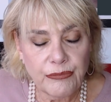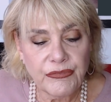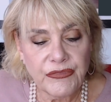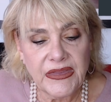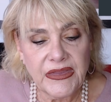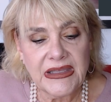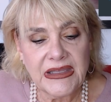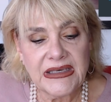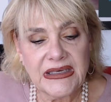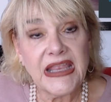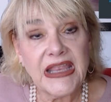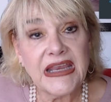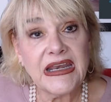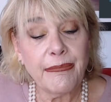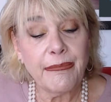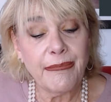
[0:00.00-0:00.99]
in
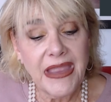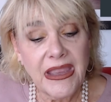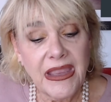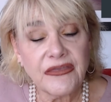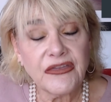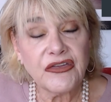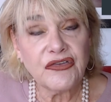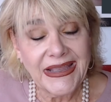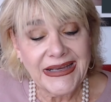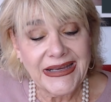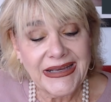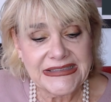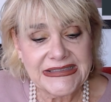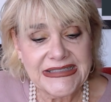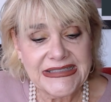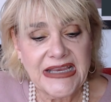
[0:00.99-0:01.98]
the United
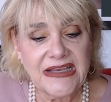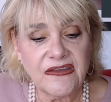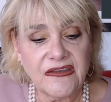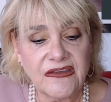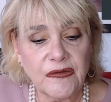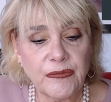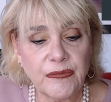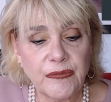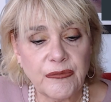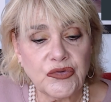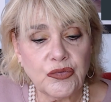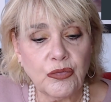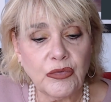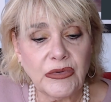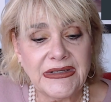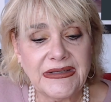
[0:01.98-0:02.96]
States, there's been a
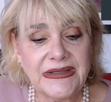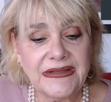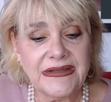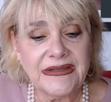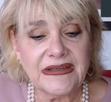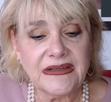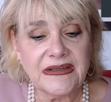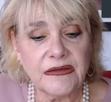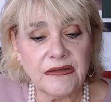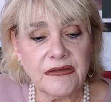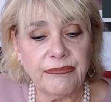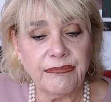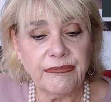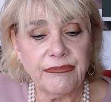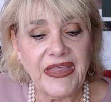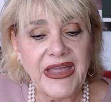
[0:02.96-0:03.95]

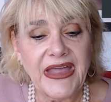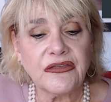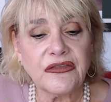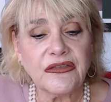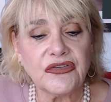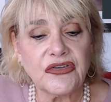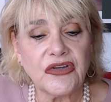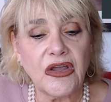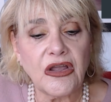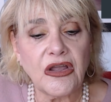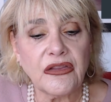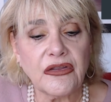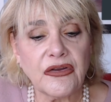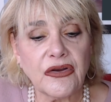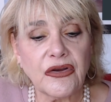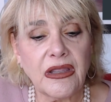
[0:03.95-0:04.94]

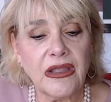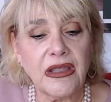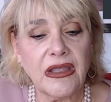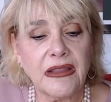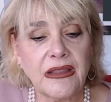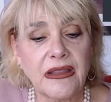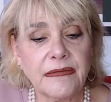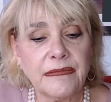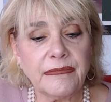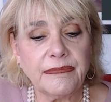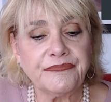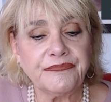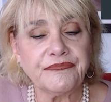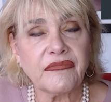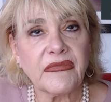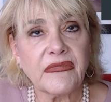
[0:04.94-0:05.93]
$26,000
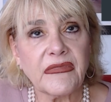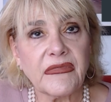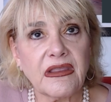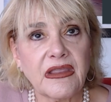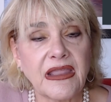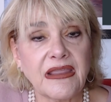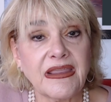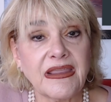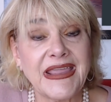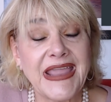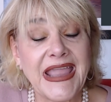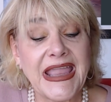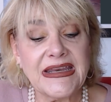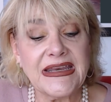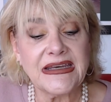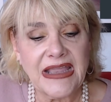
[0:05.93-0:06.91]
gain
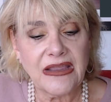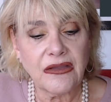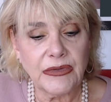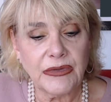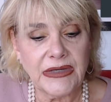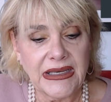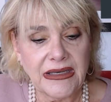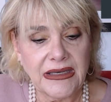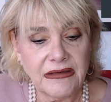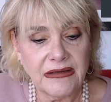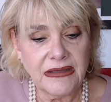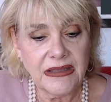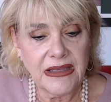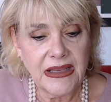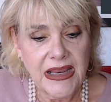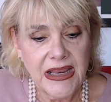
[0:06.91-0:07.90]
in equity,
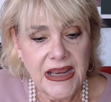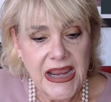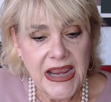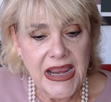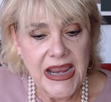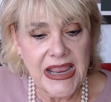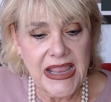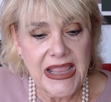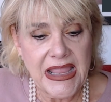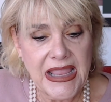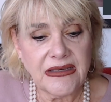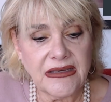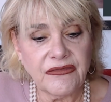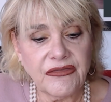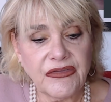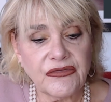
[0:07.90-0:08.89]
and
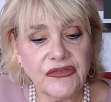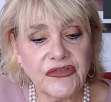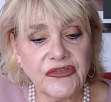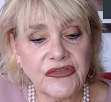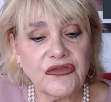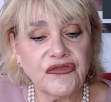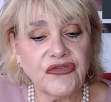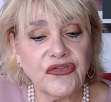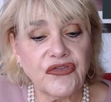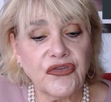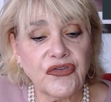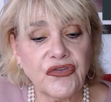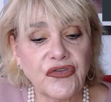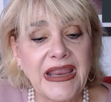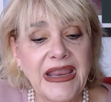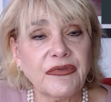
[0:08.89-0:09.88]
there's
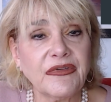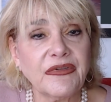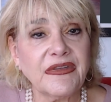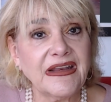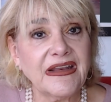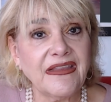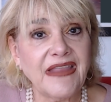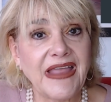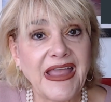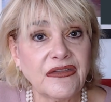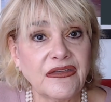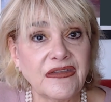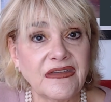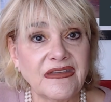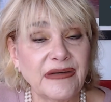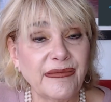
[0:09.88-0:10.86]
38% of the
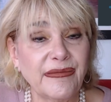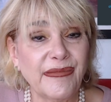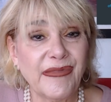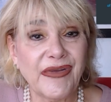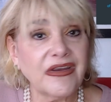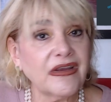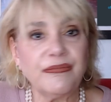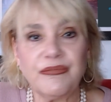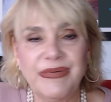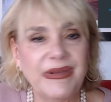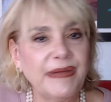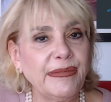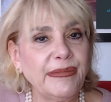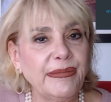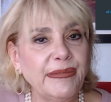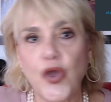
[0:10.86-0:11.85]
houses in America,
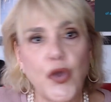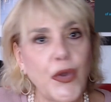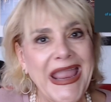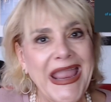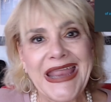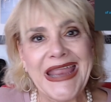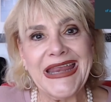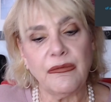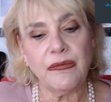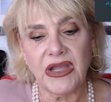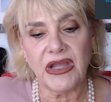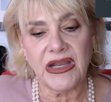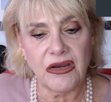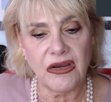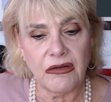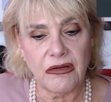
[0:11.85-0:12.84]
people don't owe any
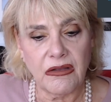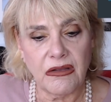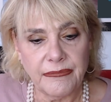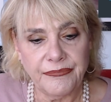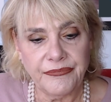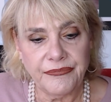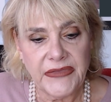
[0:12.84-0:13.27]
money on them.